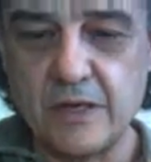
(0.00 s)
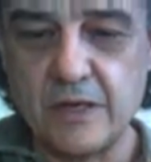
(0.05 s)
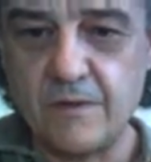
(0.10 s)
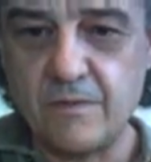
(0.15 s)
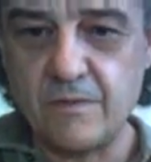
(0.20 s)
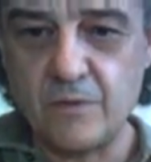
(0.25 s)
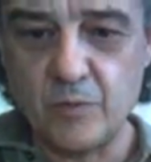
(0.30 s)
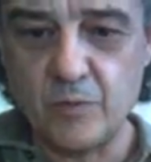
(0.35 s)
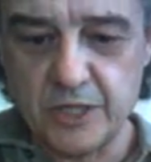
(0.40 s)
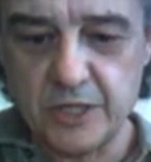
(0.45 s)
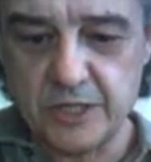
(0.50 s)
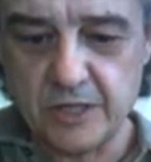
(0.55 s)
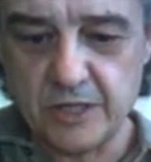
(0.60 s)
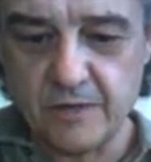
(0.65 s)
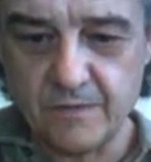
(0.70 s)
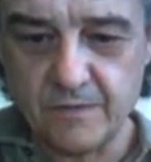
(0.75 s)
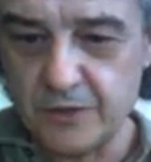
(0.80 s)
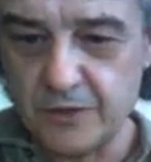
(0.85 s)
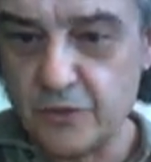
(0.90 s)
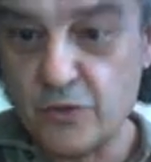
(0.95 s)
for
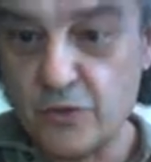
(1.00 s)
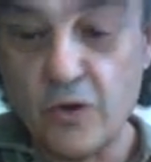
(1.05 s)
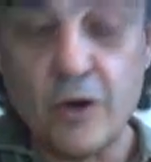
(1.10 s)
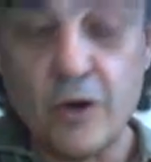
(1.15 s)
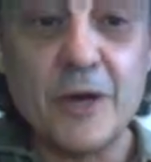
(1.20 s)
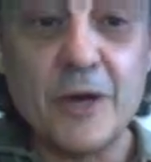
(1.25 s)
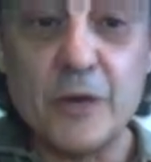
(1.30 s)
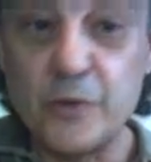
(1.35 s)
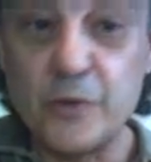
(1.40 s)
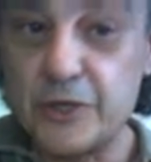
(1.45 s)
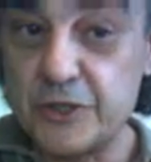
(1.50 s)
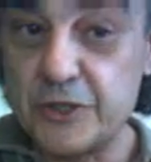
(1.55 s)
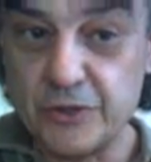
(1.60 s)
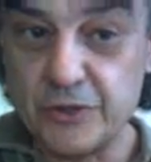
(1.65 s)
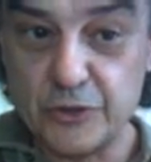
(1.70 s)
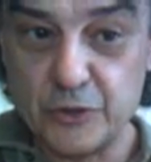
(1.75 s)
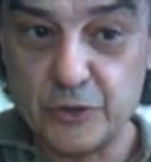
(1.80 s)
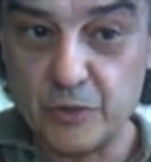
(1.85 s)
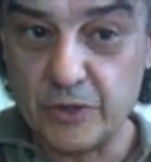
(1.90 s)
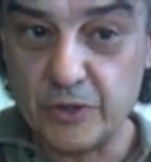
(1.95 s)
myself. I do all my
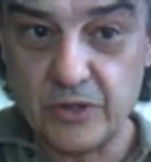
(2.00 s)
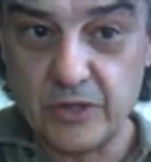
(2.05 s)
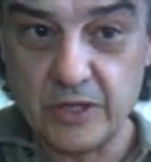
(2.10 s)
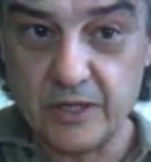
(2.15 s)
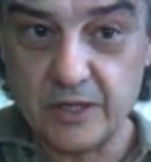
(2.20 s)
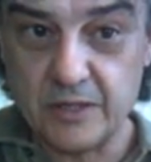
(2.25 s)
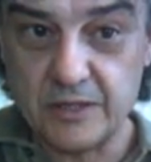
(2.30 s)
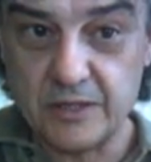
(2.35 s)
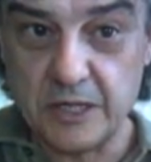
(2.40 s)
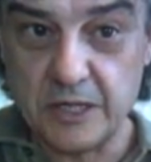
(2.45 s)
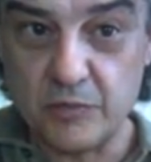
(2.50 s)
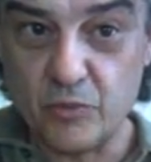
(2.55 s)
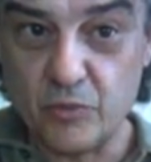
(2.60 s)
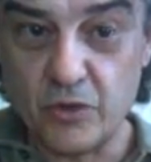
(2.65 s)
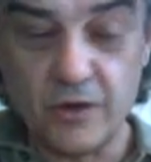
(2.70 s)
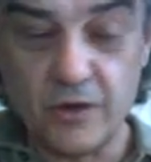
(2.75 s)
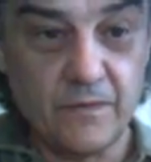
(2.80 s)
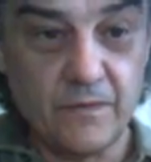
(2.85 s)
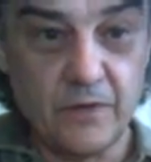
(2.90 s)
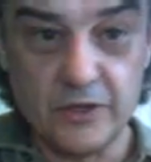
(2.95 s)
research with
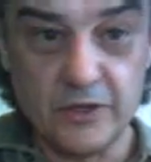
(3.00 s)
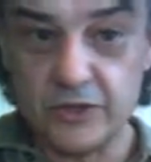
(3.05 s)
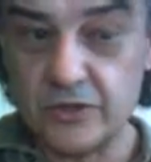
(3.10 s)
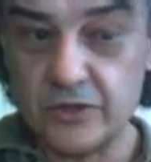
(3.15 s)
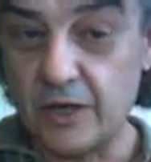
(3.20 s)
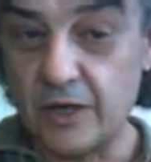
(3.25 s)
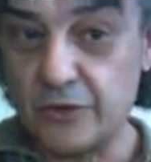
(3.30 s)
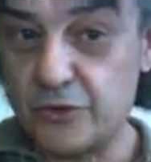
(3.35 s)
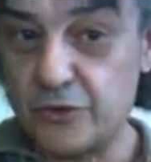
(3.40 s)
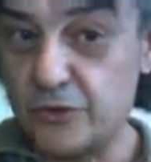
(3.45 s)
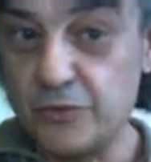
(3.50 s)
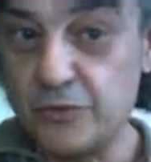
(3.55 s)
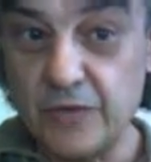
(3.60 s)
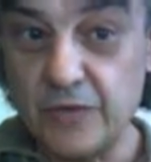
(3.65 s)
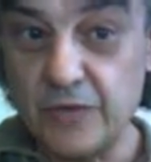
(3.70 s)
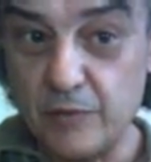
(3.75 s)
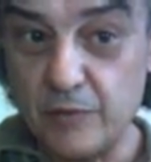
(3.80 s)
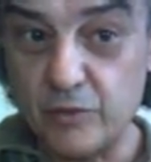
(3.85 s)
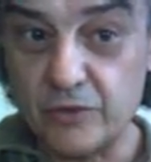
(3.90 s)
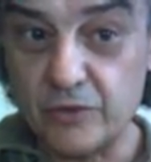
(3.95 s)
DataMorf. It's got truth
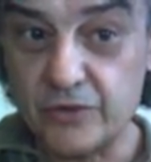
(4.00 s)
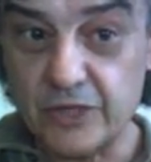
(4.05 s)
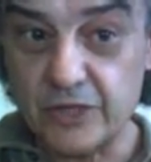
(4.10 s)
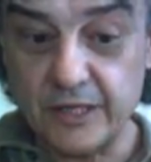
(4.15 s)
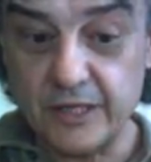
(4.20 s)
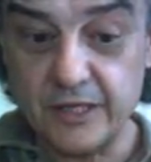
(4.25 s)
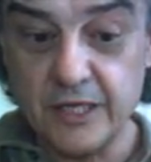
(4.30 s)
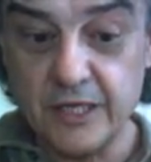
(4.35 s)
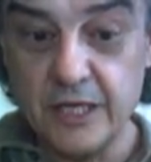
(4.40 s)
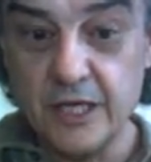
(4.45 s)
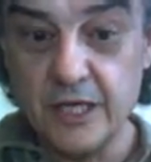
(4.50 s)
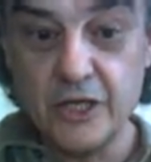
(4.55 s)
tables in it.